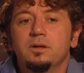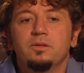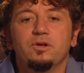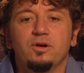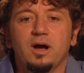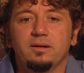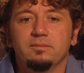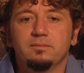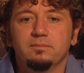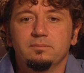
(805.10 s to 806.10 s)
They're not.
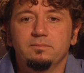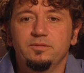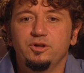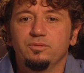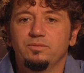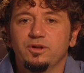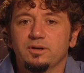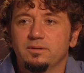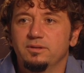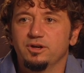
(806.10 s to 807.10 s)

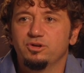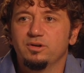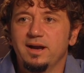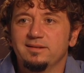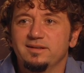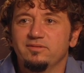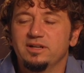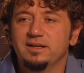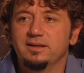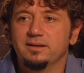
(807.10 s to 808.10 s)
The
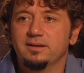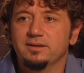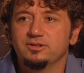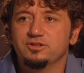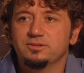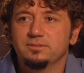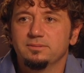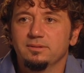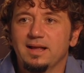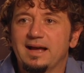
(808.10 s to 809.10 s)
creativity is
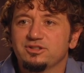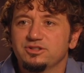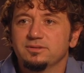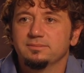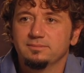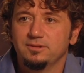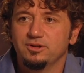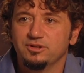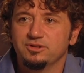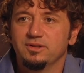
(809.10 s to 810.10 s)
less.
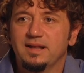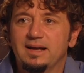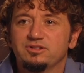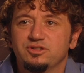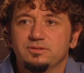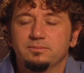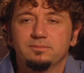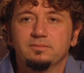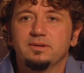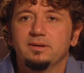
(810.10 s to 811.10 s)
There's less
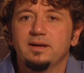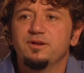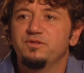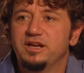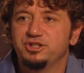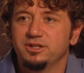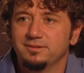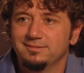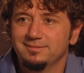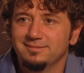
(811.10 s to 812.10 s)

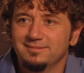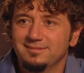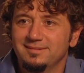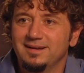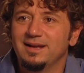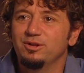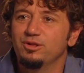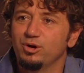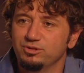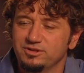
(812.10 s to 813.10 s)
innovation in
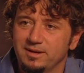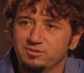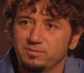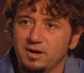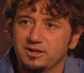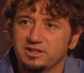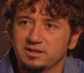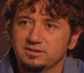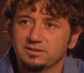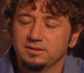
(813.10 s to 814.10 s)
those types of
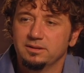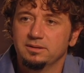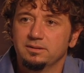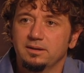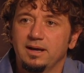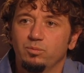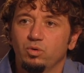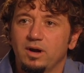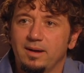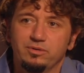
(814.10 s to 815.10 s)
projects. And
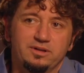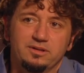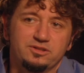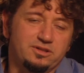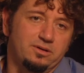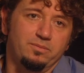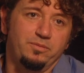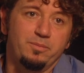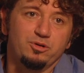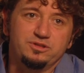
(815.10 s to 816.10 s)
what I would consider
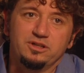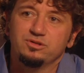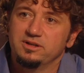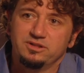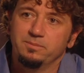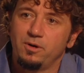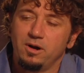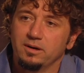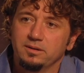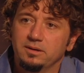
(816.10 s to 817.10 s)
the most interesting
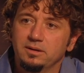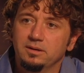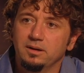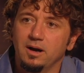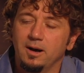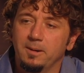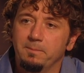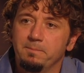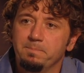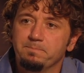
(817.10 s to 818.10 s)
part. Now,